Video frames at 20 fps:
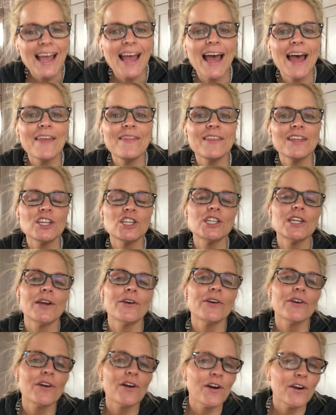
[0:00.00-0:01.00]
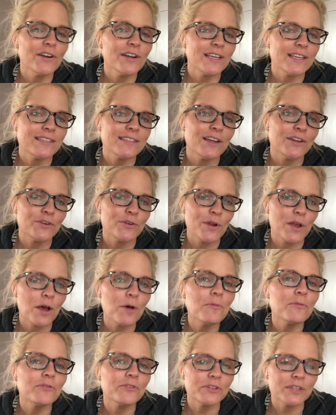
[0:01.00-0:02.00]
and then Share a Cart is under
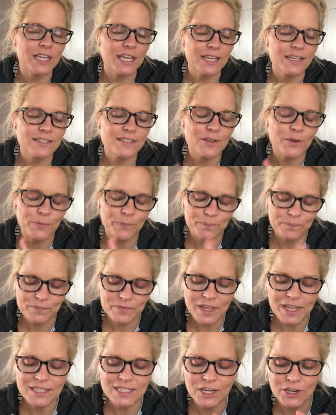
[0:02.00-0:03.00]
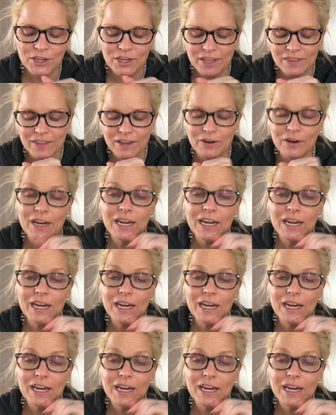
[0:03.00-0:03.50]
helpful links. So that's how you get there.